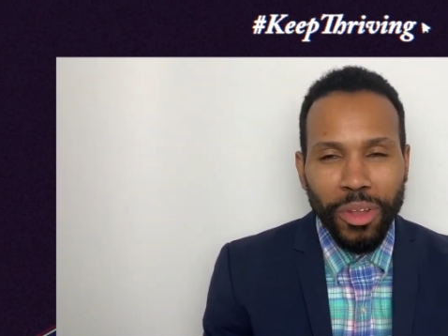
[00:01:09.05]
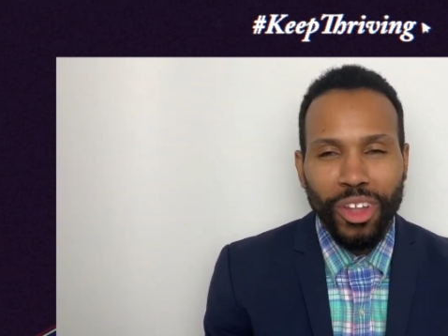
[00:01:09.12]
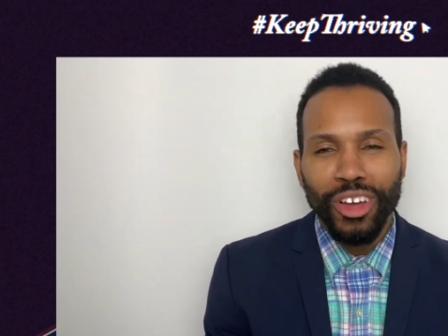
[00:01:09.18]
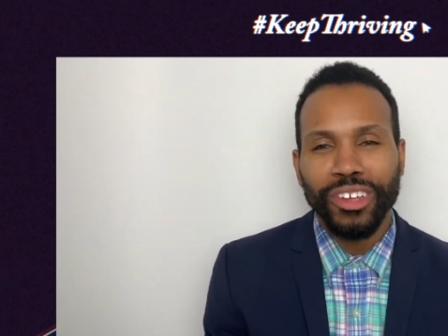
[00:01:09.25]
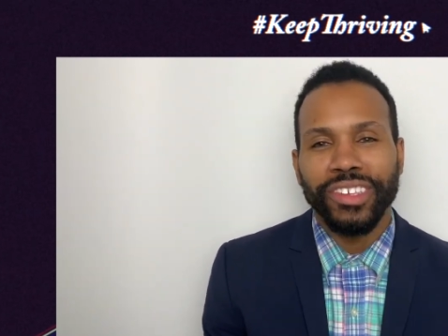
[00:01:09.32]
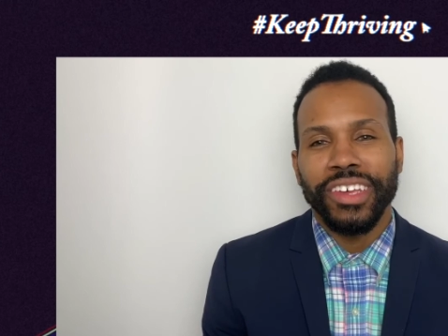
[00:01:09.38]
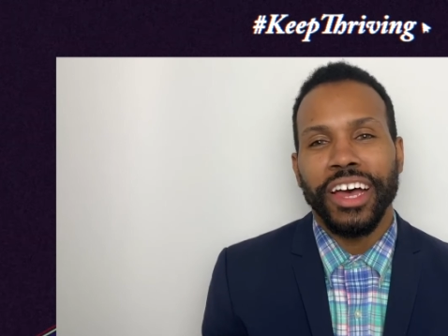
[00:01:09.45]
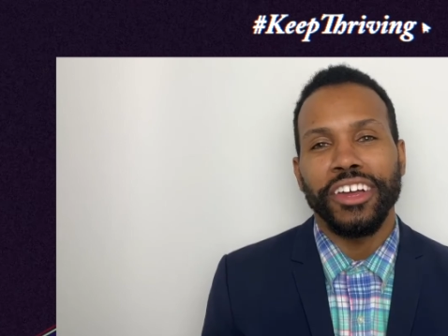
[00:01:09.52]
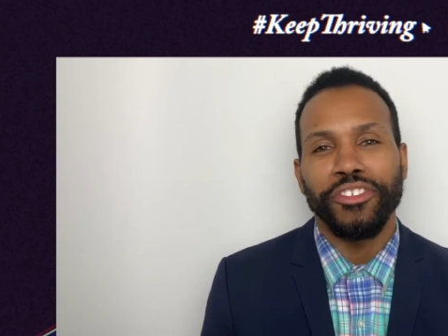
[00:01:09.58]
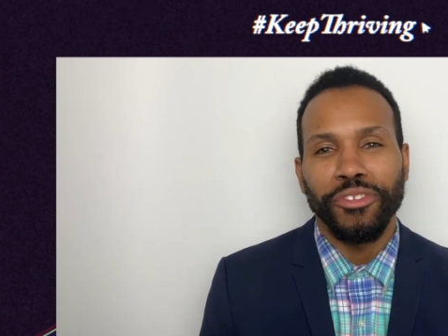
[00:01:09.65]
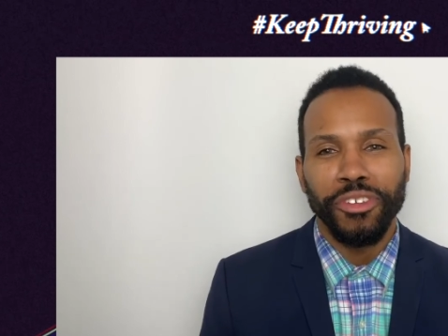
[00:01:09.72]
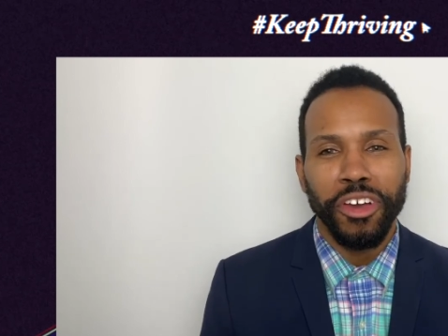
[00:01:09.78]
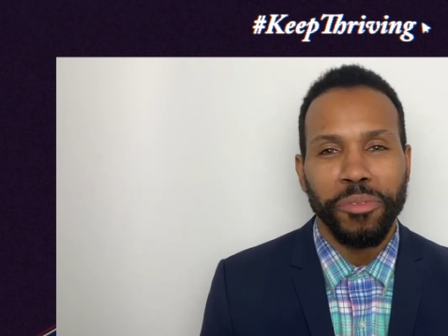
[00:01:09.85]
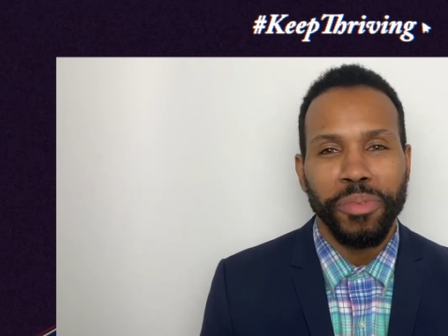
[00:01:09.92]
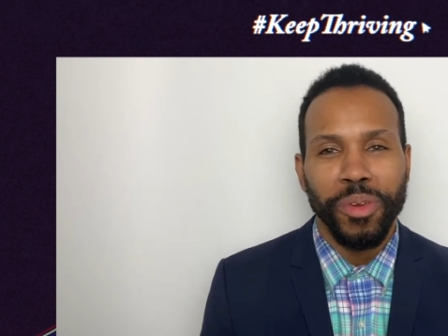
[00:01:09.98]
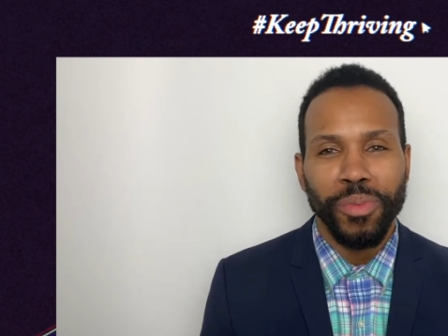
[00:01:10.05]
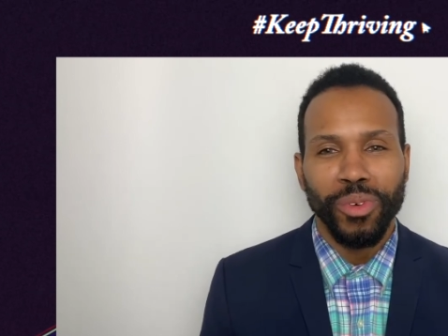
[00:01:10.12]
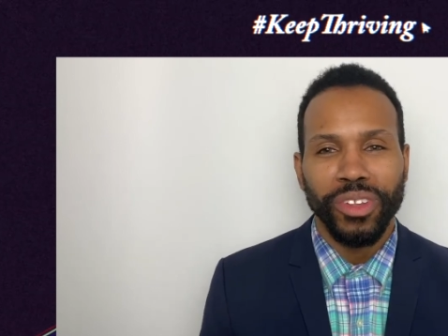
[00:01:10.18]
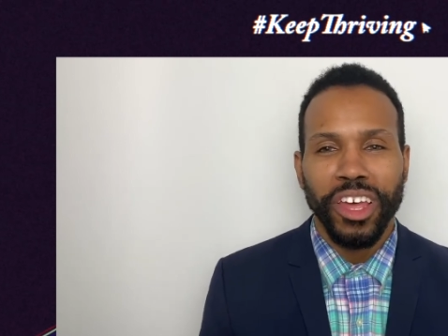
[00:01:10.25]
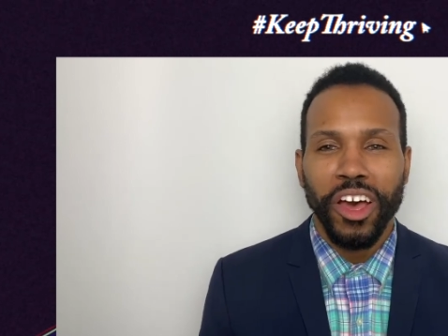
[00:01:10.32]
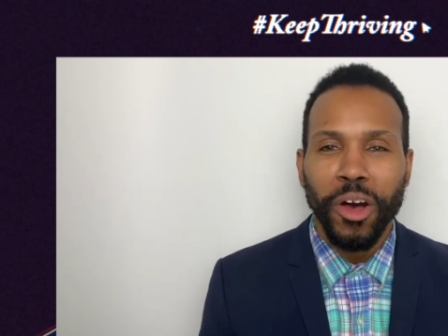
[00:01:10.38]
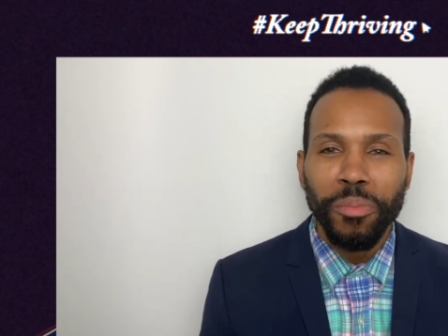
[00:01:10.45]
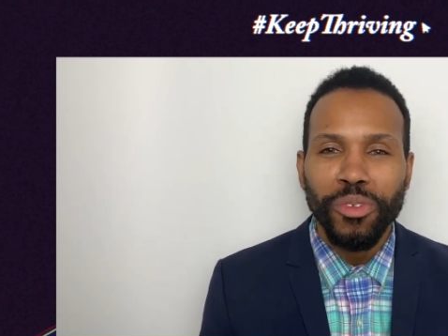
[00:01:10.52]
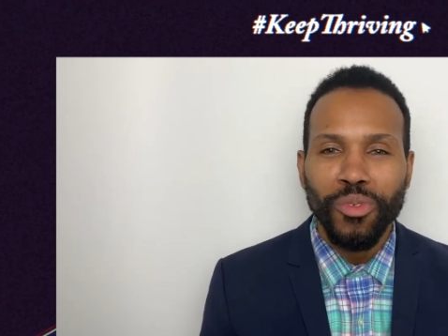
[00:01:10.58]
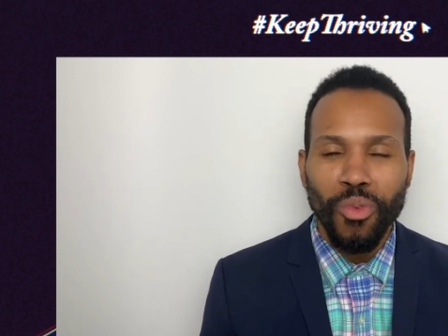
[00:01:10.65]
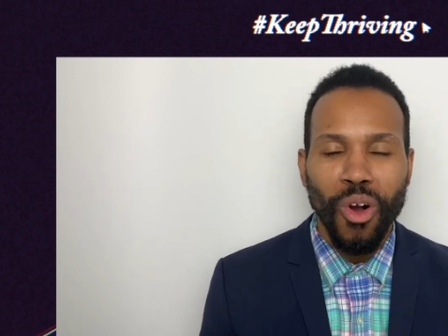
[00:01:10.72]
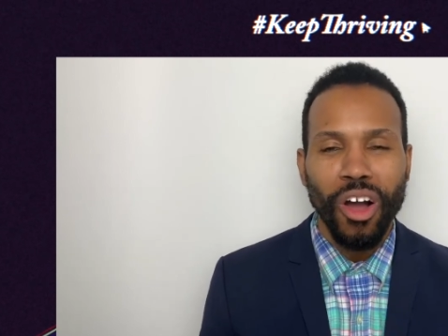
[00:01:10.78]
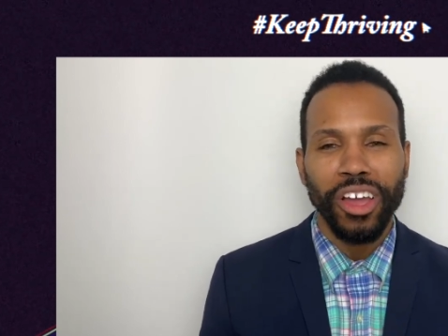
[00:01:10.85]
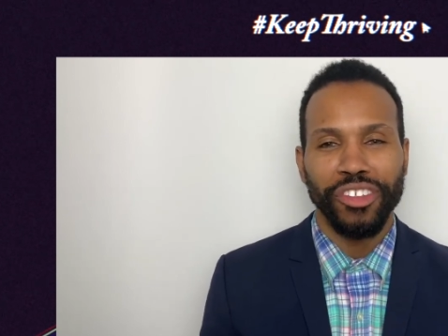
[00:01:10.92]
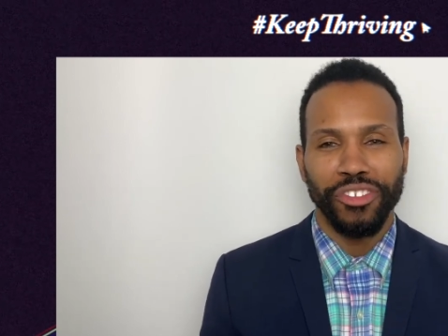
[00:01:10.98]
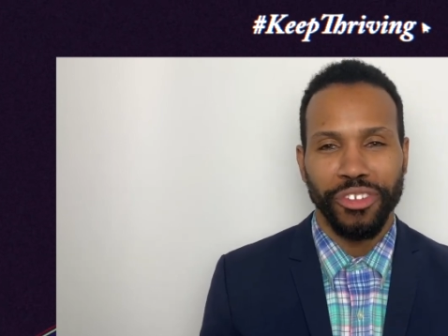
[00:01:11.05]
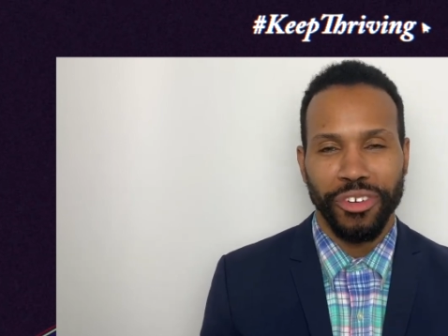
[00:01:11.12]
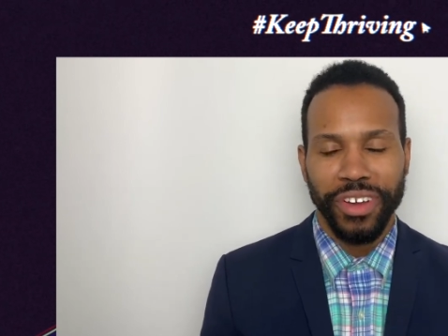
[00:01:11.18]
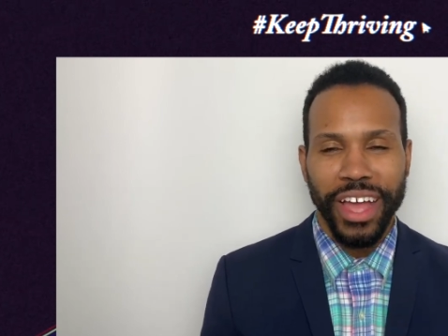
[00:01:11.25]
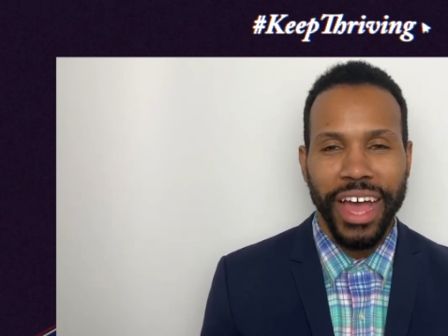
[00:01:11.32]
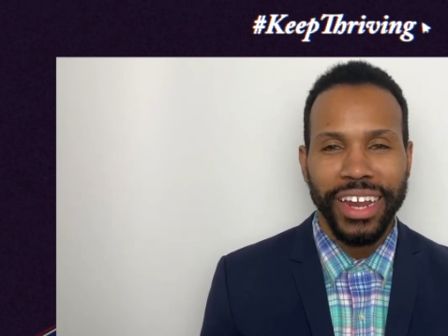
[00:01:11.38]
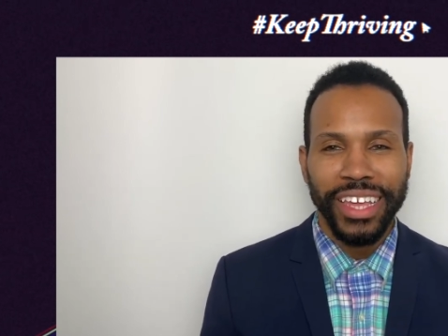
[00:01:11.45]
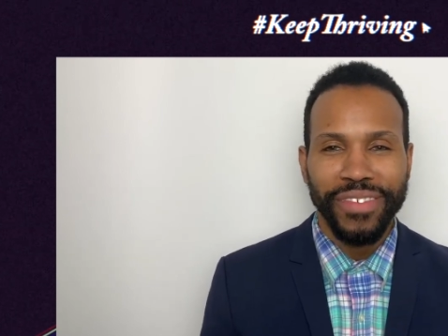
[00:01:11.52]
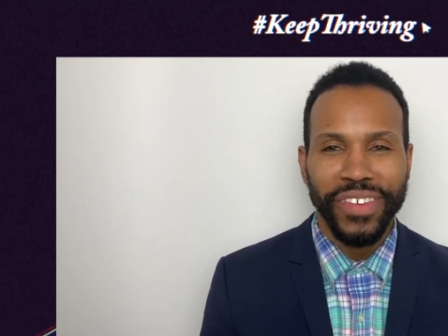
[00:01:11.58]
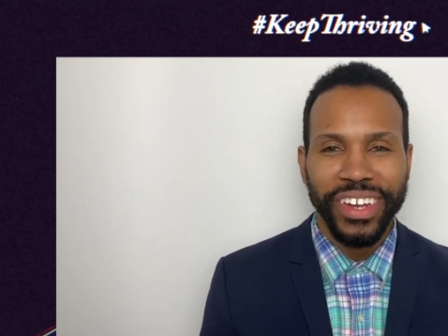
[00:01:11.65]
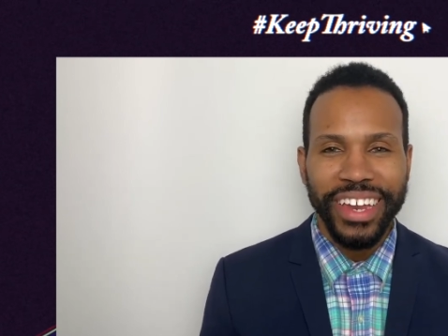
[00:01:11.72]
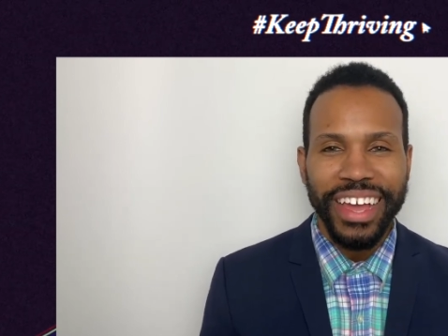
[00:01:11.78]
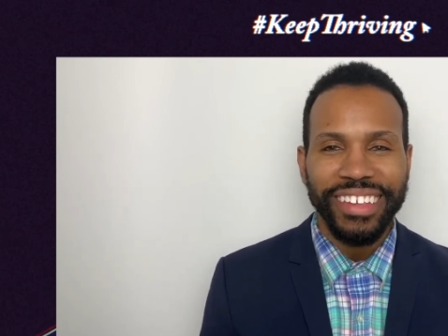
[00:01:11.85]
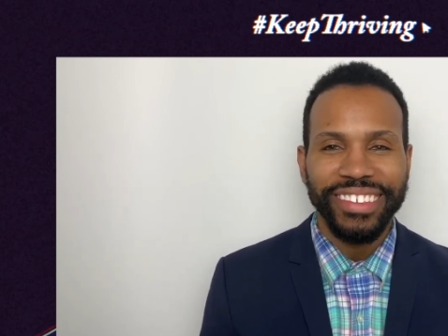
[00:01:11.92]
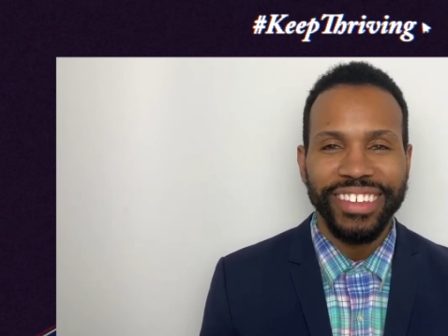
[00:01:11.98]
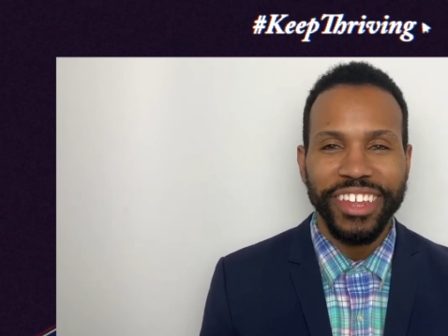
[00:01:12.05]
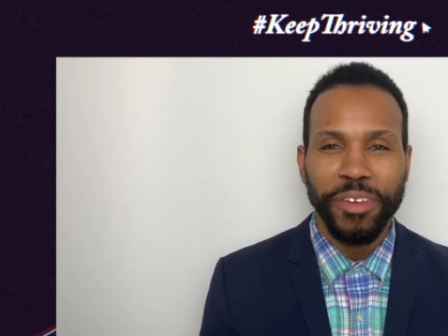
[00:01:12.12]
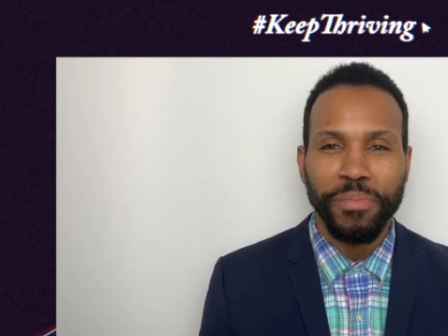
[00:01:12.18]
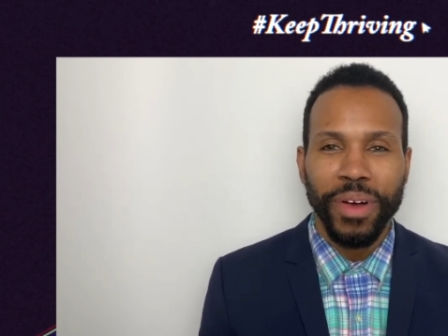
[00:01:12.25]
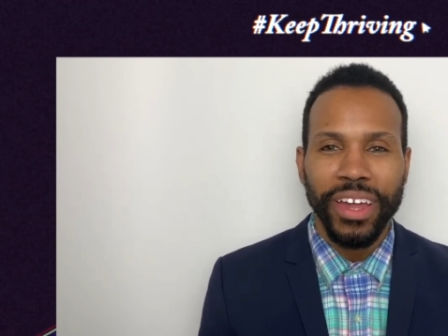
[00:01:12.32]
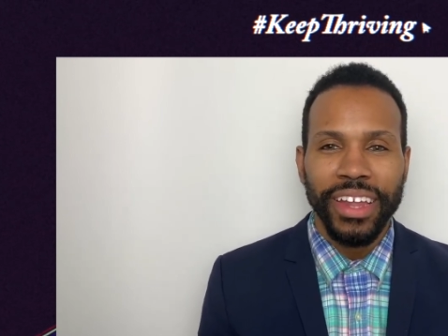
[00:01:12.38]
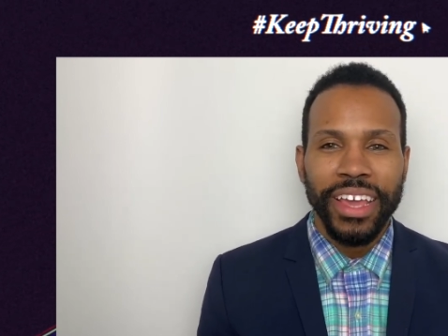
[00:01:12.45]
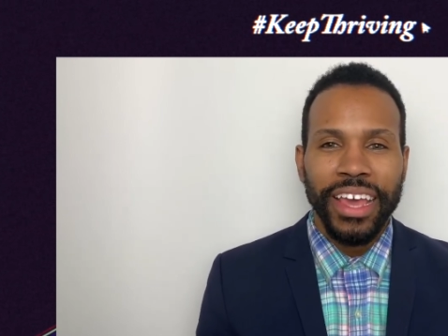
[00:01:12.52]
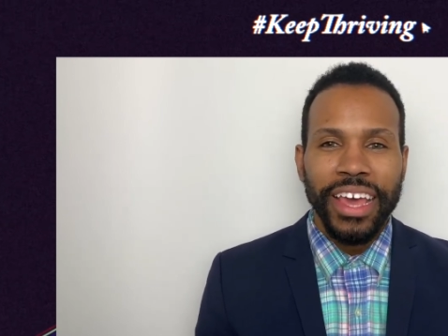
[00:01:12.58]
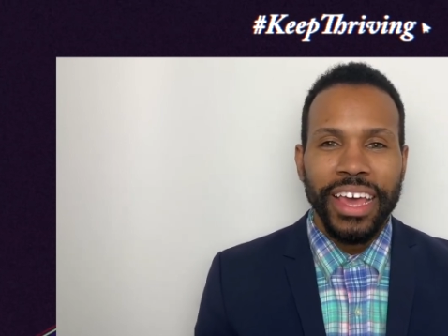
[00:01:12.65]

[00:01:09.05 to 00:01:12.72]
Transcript: alongside you young people to help you walk into your God-given destiny, but